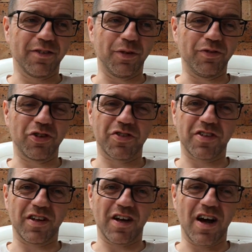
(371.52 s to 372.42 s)
with
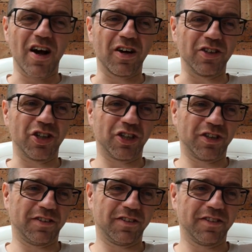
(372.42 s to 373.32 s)
just a
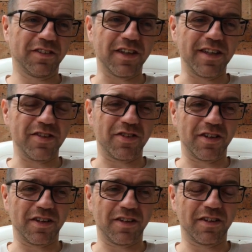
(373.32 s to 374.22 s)
hunch that he's
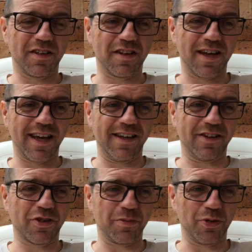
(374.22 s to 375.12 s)
a
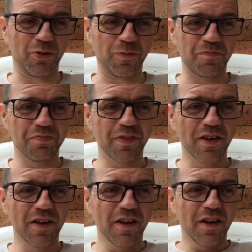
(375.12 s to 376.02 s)
hate criminal.
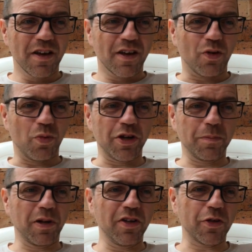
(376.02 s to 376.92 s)
When
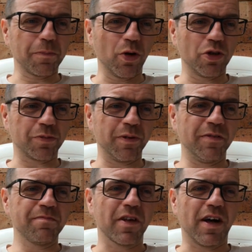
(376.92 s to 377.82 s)
the police approached
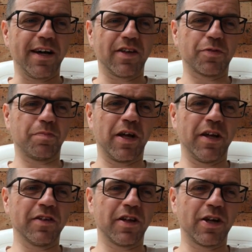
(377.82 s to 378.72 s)
me, I
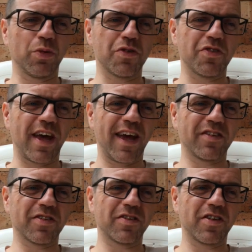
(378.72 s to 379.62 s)
explained that I was
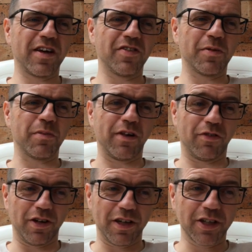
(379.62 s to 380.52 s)
exercising my
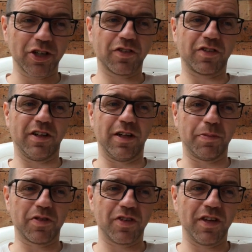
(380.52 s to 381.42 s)
religious
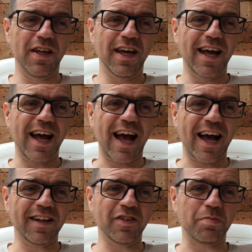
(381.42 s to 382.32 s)
liberty
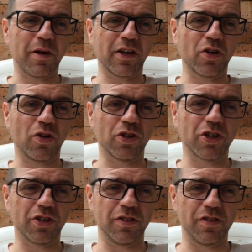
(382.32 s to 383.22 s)
and my
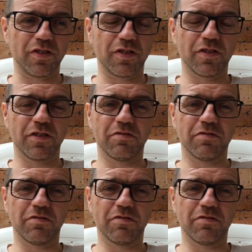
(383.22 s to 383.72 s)
conscience.